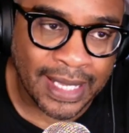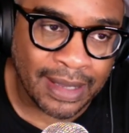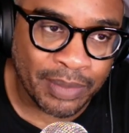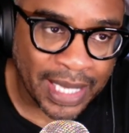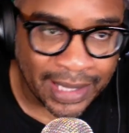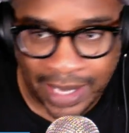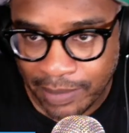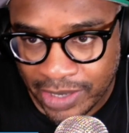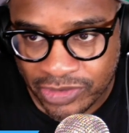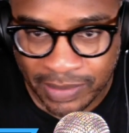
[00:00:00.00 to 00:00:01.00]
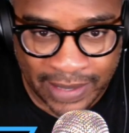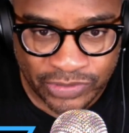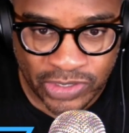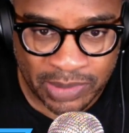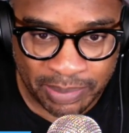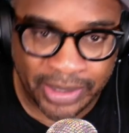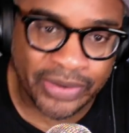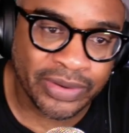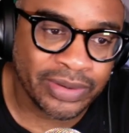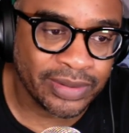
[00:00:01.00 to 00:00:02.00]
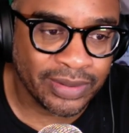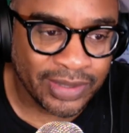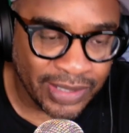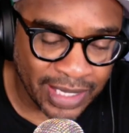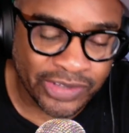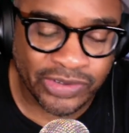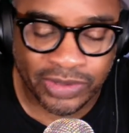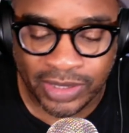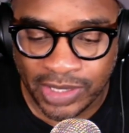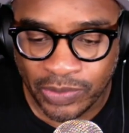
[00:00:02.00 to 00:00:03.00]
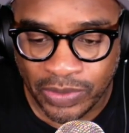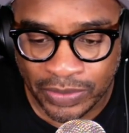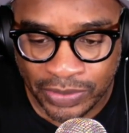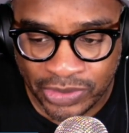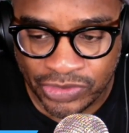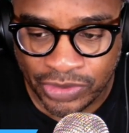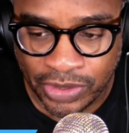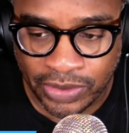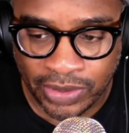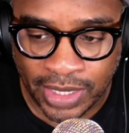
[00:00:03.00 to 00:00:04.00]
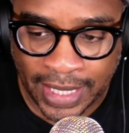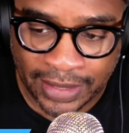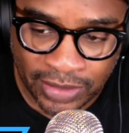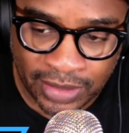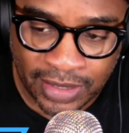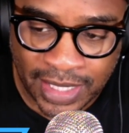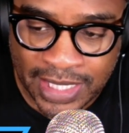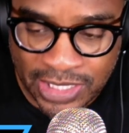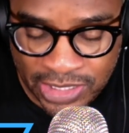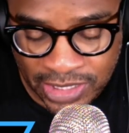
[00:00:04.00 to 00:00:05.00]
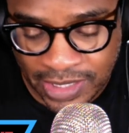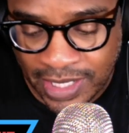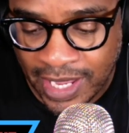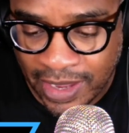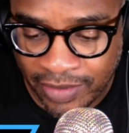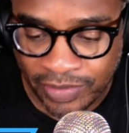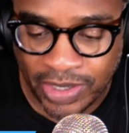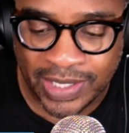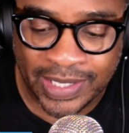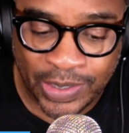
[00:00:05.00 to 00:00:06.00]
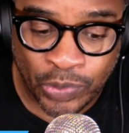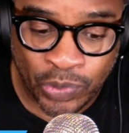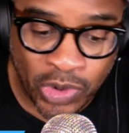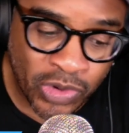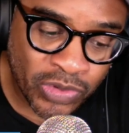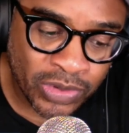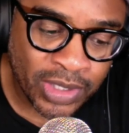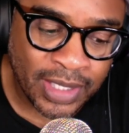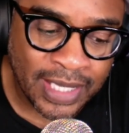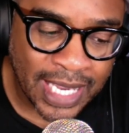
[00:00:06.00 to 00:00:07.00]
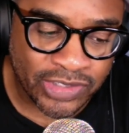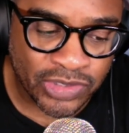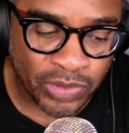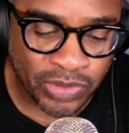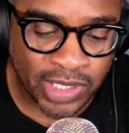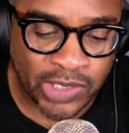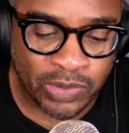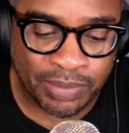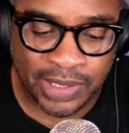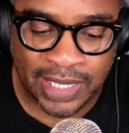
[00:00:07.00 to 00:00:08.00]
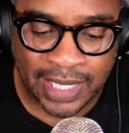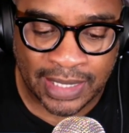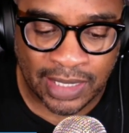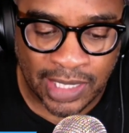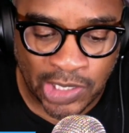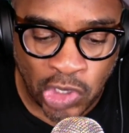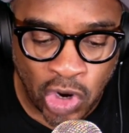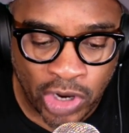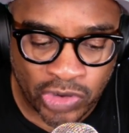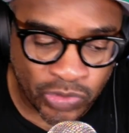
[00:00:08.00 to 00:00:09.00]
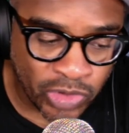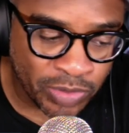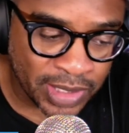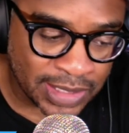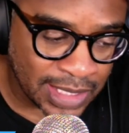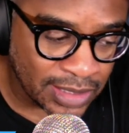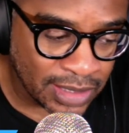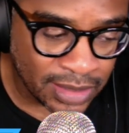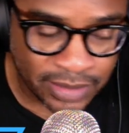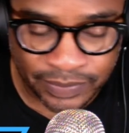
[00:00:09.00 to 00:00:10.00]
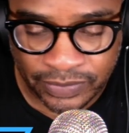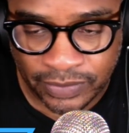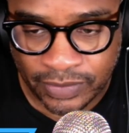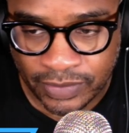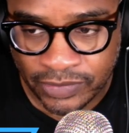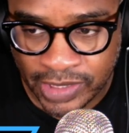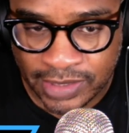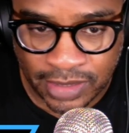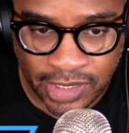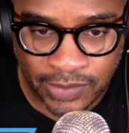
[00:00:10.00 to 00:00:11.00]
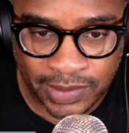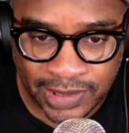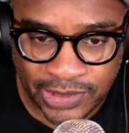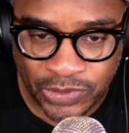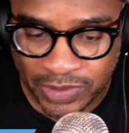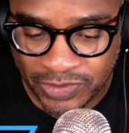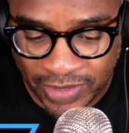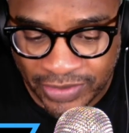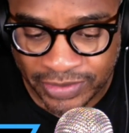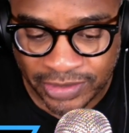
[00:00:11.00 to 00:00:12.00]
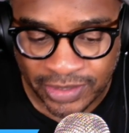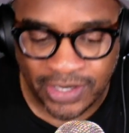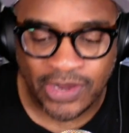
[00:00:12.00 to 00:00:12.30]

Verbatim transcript: I mean, I imagine the Mavs are going to be better next year than they were this year, and I think that he could have a role. I just don't think it would be like a large role because I think Jason Kidd will lean towards veterans.